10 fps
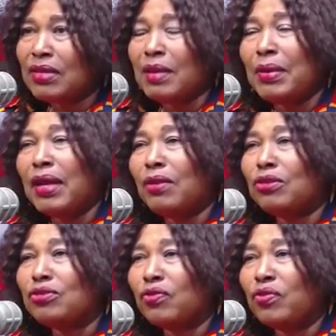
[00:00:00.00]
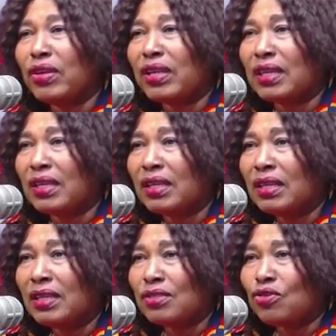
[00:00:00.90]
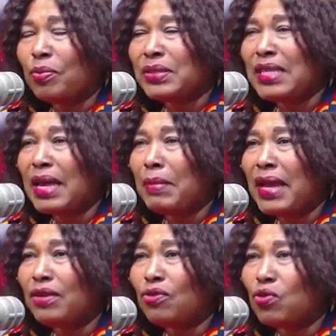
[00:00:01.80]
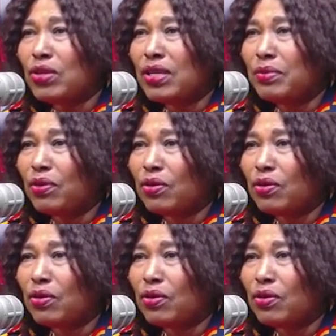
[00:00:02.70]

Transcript: there be a lot of work so person aban ni koyi because